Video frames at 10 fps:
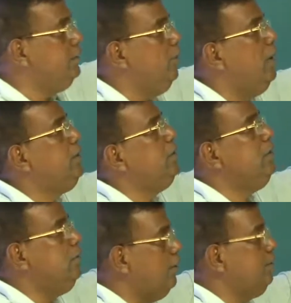what
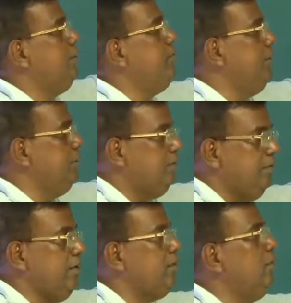this dorsal fin, this is
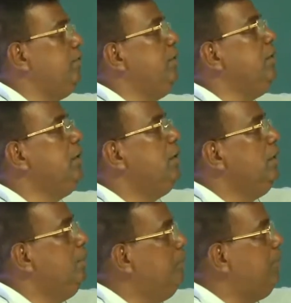ventral fin.
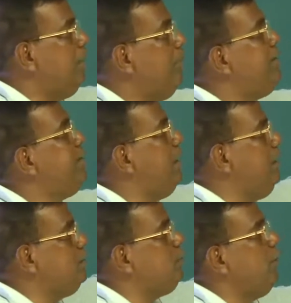They are
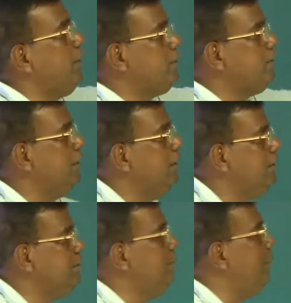basically strakes.
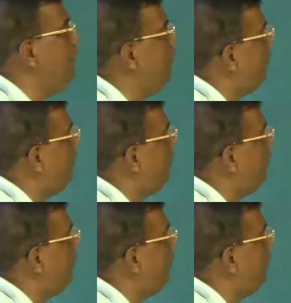Similarly, you will